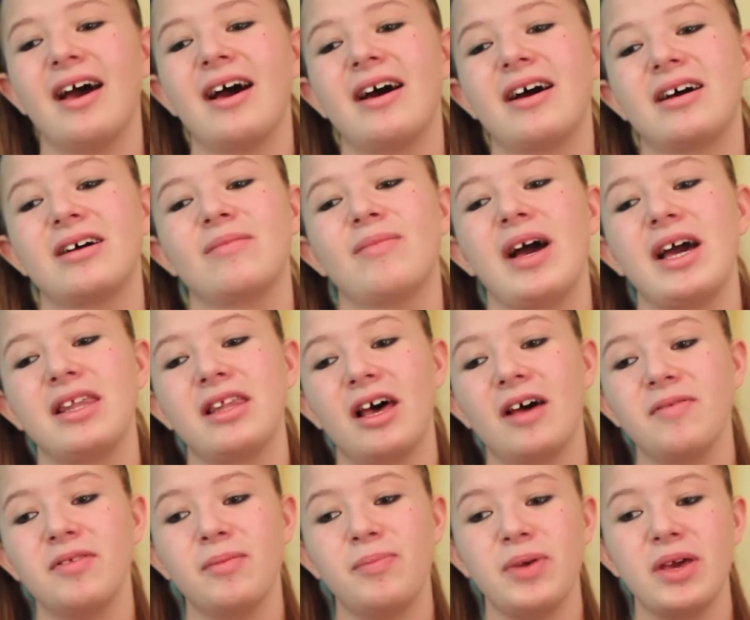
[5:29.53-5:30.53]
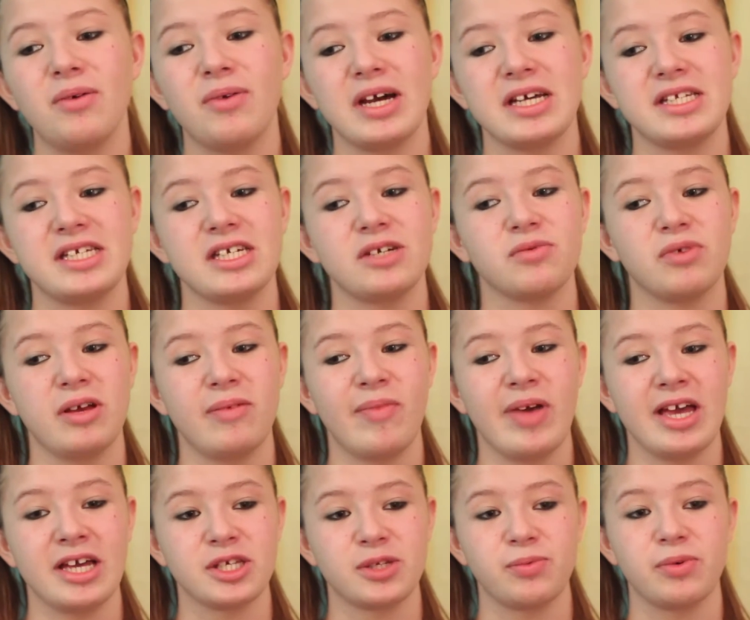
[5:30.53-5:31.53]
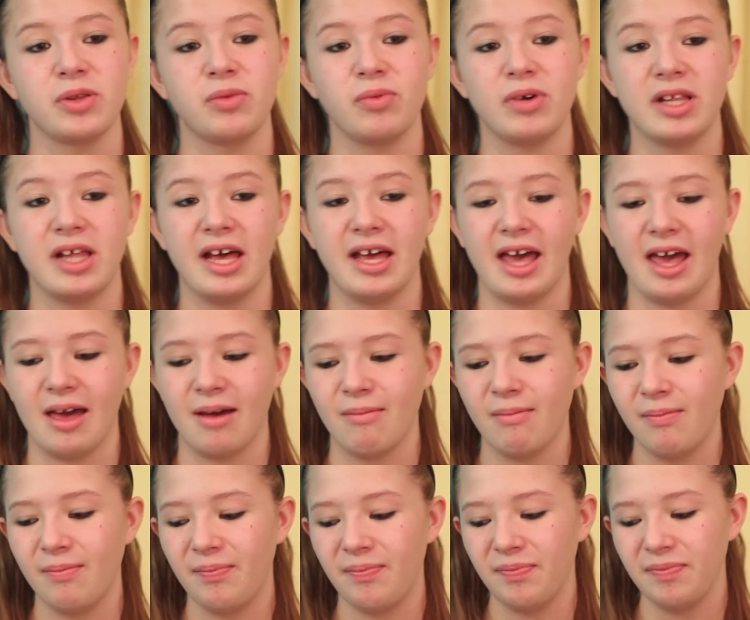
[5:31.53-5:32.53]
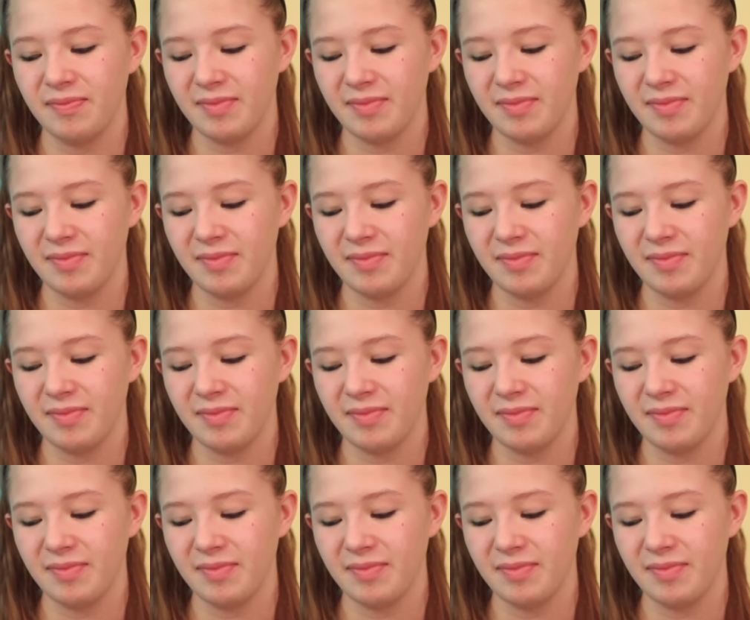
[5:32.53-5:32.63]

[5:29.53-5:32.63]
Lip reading: I love the PYT remix with will.i.am.